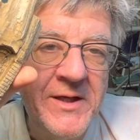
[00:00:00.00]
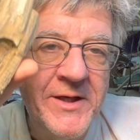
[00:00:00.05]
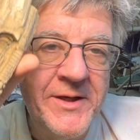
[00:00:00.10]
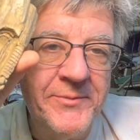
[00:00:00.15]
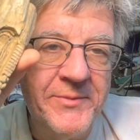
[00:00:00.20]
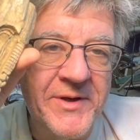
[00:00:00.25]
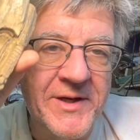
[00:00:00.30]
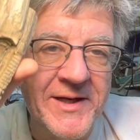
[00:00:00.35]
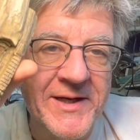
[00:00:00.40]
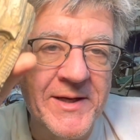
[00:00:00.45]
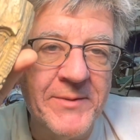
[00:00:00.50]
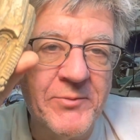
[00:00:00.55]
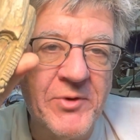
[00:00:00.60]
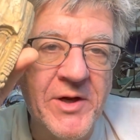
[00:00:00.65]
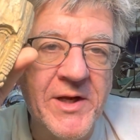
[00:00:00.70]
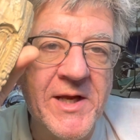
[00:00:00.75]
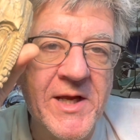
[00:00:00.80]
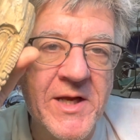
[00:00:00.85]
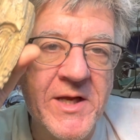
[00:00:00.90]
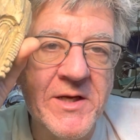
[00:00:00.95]
but I am
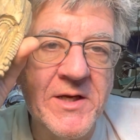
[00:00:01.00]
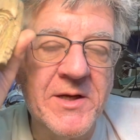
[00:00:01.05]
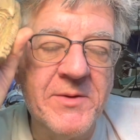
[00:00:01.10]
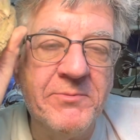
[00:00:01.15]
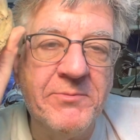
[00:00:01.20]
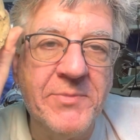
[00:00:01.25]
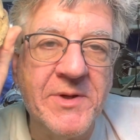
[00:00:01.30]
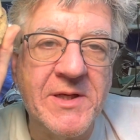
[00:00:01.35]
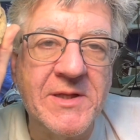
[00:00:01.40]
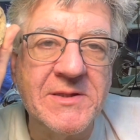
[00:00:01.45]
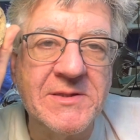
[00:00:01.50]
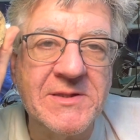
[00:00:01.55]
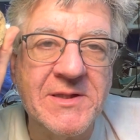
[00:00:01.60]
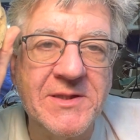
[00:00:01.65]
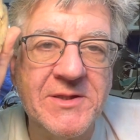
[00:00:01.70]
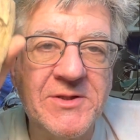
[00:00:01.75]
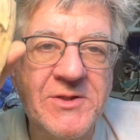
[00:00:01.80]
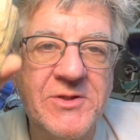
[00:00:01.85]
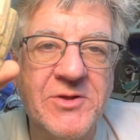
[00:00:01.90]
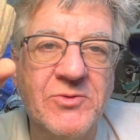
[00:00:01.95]
breaking it up because I
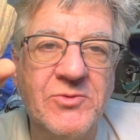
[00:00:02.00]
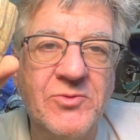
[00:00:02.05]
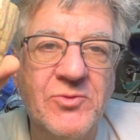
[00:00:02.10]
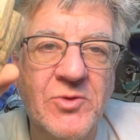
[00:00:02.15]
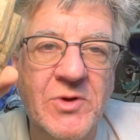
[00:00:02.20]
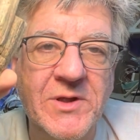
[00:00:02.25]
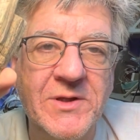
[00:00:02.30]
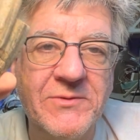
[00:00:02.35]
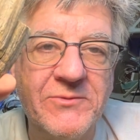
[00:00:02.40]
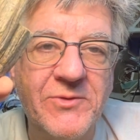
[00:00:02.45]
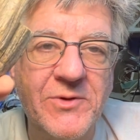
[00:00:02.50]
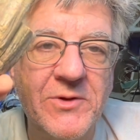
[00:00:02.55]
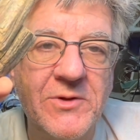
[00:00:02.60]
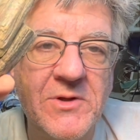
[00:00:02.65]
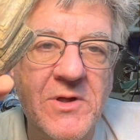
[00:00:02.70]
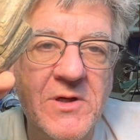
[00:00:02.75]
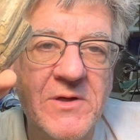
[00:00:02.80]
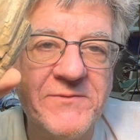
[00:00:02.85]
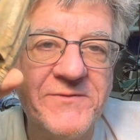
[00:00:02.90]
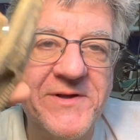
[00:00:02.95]
don't want real
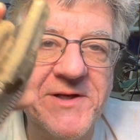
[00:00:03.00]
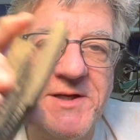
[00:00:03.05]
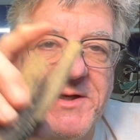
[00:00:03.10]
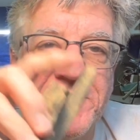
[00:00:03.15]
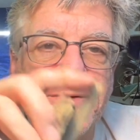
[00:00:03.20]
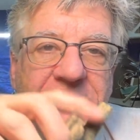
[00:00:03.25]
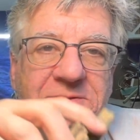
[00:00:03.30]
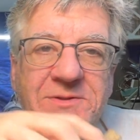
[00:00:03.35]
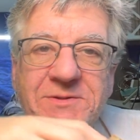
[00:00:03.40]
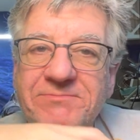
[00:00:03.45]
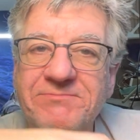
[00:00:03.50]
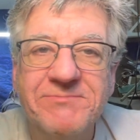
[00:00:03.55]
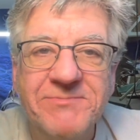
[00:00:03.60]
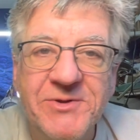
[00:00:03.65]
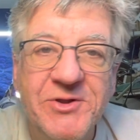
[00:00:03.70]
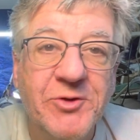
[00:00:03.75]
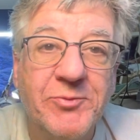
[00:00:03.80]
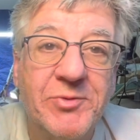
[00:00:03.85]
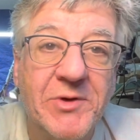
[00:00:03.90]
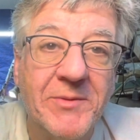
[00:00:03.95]
long videos.
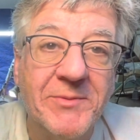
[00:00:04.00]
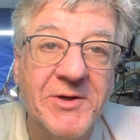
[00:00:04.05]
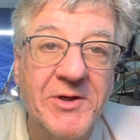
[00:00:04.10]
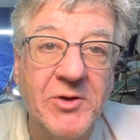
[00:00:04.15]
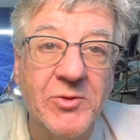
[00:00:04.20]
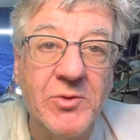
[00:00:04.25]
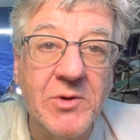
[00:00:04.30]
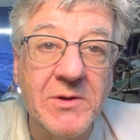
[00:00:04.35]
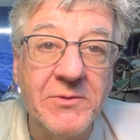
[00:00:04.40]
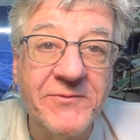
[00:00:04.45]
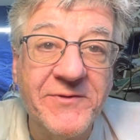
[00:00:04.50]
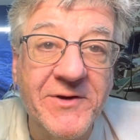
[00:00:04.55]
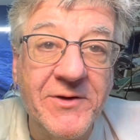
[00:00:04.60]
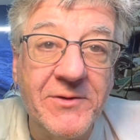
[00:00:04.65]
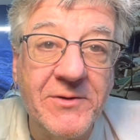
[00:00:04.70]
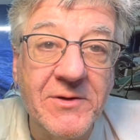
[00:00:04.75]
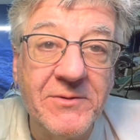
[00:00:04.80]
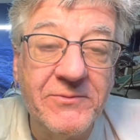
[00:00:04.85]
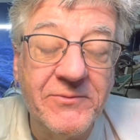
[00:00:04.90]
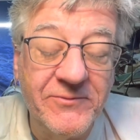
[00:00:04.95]
You probably don't want
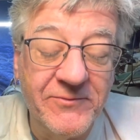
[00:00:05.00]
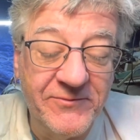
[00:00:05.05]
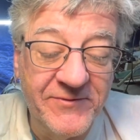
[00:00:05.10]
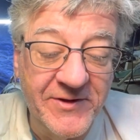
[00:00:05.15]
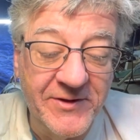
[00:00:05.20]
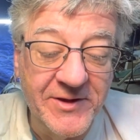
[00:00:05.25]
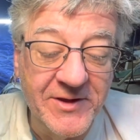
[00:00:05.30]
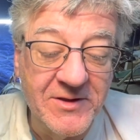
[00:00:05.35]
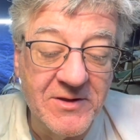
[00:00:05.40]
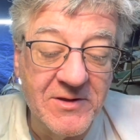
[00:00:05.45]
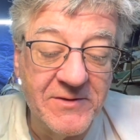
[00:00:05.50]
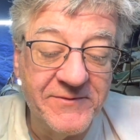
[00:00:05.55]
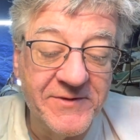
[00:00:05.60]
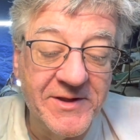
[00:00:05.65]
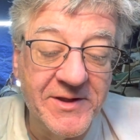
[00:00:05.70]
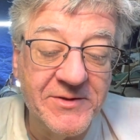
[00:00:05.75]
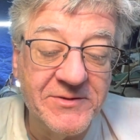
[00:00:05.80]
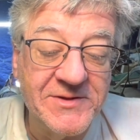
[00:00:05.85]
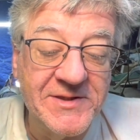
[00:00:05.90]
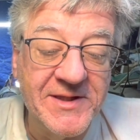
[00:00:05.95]
very long
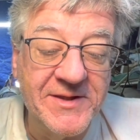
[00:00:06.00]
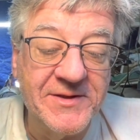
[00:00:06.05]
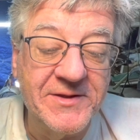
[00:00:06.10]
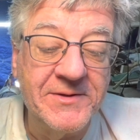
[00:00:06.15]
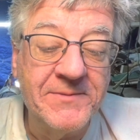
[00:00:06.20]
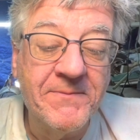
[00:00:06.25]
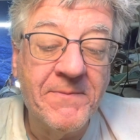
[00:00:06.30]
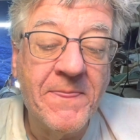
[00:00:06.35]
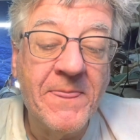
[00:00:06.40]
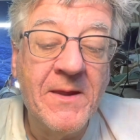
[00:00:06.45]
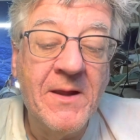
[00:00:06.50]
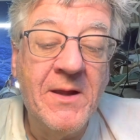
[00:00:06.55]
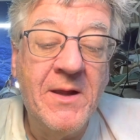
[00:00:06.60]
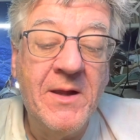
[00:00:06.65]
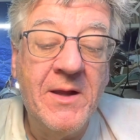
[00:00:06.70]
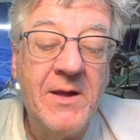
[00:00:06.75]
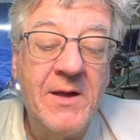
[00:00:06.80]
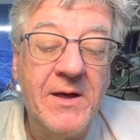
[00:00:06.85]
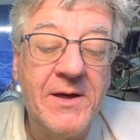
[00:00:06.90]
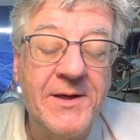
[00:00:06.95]
videos either.
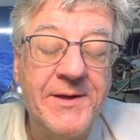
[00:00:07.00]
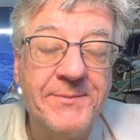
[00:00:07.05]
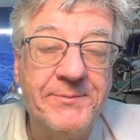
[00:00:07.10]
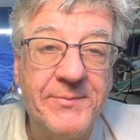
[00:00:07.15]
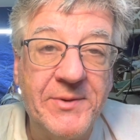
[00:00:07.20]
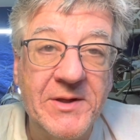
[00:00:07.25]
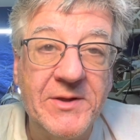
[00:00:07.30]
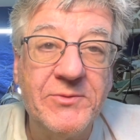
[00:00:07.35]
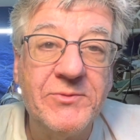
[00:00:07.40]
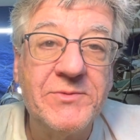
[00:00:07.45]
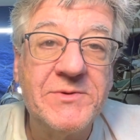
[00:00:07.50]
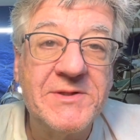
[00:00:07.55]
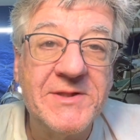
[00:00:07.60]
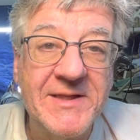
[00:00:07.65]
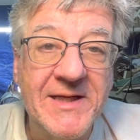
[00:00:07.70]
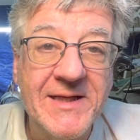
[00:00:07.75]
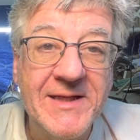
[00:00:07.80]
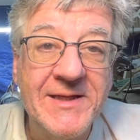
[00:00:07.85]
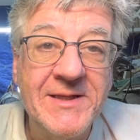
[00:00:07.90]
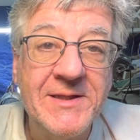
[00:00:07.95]
But
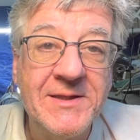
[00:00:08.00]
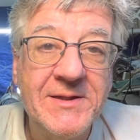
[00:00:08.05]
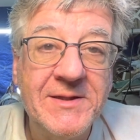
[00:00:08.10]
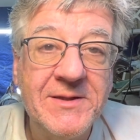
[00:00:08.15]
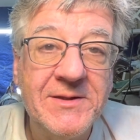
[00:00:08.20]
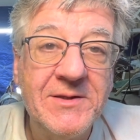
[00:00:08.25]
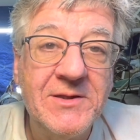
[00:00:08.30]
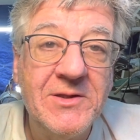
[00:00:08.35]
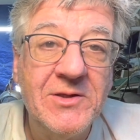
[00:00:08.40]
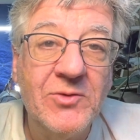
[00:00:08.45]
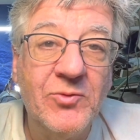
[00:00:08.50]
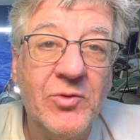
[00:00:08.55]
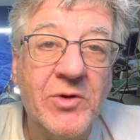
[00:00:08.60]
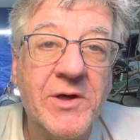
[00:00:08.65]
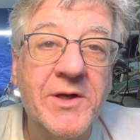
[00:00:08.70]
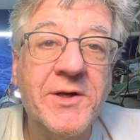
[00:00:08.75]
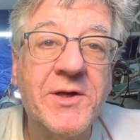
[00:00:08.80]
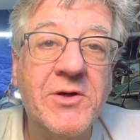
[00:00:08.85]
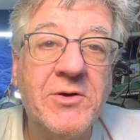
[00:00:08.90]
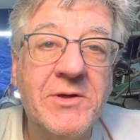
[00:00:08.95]
today we're going
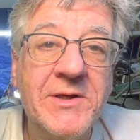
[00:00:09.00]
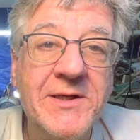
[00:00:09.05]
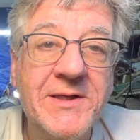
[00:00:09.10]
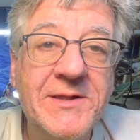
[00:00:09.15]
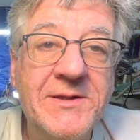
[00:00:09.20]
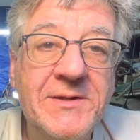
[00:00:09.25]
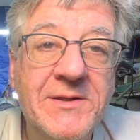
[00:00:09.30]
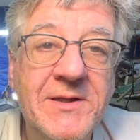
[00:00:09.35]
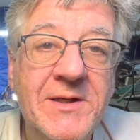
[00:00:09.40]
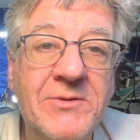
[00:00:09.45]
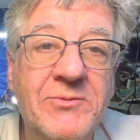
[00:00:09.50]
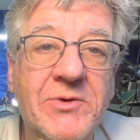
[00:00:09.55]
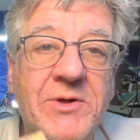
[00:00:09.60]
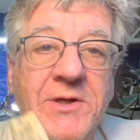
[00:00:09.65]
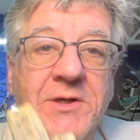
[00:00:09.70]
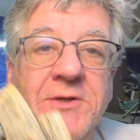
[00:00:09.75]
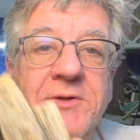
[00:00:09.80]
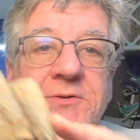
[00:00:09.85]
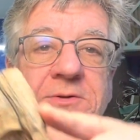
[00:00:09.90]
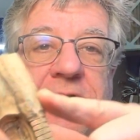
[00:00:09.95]
to go ahead and we're going
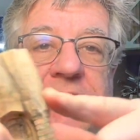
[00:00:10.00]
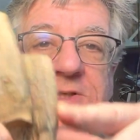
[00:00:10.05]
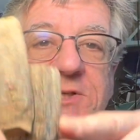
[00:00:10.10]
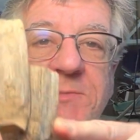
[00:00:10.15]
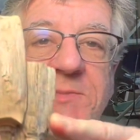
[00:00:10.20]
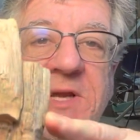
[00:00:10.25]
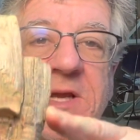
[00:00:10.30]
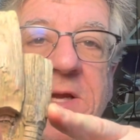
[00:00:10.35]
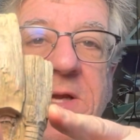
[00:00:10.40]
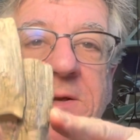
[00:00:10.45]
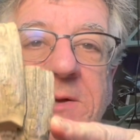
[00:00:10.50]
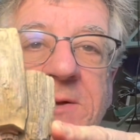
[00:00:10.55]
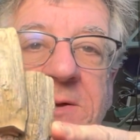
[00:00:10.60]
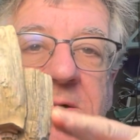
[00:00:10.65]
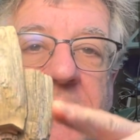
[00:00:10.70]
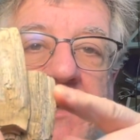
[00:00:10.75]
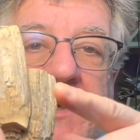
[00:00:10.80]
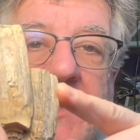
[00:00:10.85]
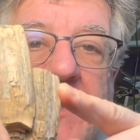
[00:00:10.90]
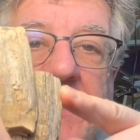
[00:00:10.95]
to do the chimney.
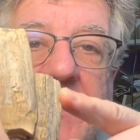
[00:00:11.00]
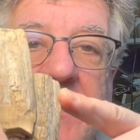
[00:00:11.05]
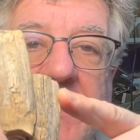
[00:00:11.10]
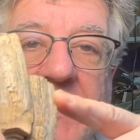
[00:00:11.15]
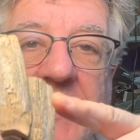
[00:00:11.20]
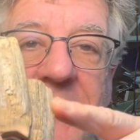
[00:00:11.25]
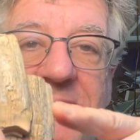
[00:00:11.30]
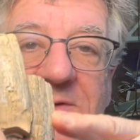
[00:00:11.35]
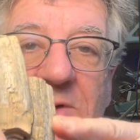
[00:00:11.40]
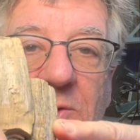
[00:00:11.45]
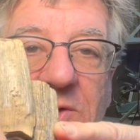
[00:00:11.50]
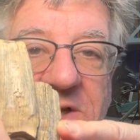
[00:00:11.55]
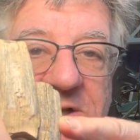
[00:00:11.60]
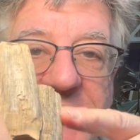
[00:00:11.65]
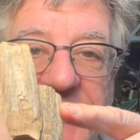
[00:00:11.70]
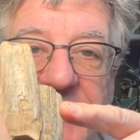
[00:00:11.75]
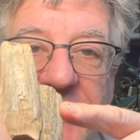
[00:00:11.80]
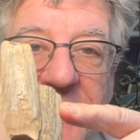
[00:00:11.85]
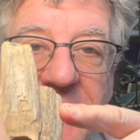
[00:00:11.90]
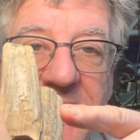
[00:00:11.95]
I've already
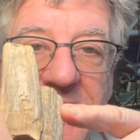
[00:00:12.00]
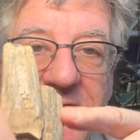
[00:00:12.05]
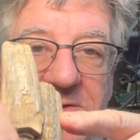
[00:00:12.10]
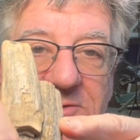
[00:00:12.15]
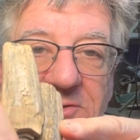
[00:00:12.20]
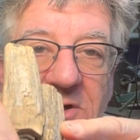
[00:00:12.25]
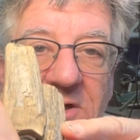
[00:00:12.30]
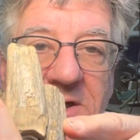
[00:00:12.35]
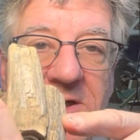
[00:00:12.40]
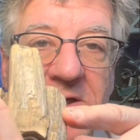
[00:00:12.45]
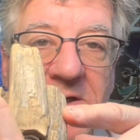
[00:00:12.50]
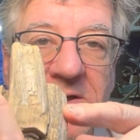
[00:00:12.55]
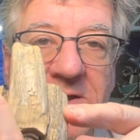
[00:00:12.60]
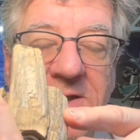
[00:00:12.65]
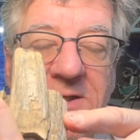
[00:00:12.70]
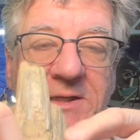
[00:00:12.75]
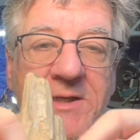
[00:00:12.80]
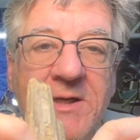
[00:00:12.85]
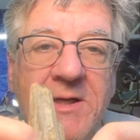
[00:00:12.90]
started drawing on it.